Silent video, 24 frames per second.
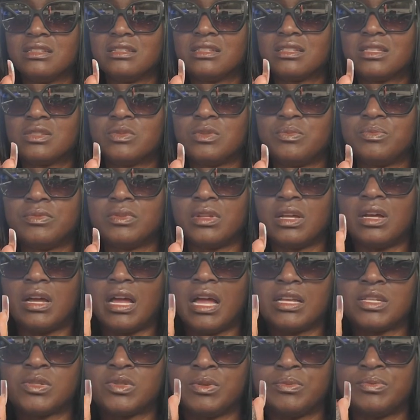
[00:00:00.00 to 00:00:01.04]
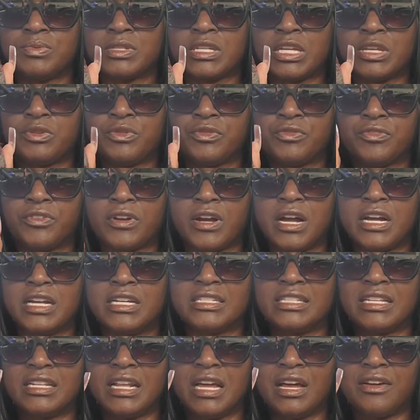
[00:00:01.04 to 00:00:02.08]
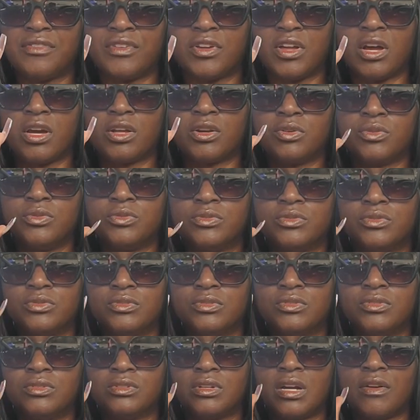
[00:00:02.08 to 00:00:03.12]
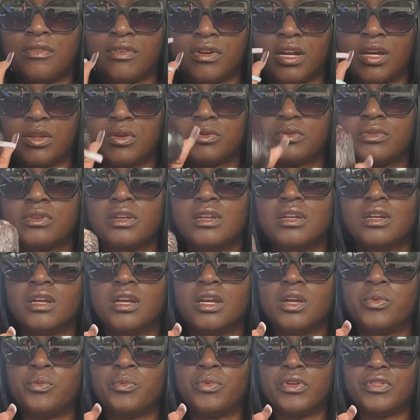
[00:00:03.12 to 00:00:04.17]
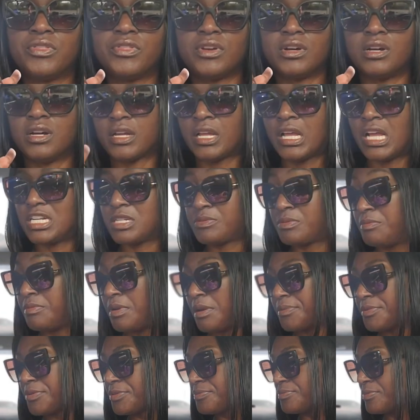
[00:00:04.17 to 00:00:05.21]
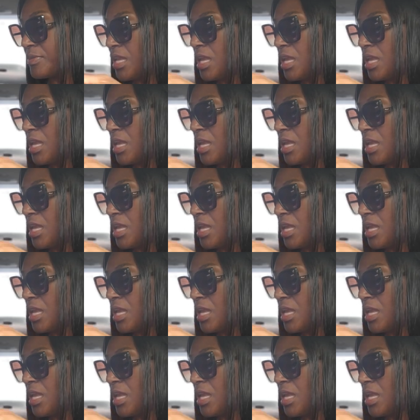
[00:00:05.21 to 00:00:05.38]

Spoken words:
sweet potato fries and avocado with ketchup and pepper.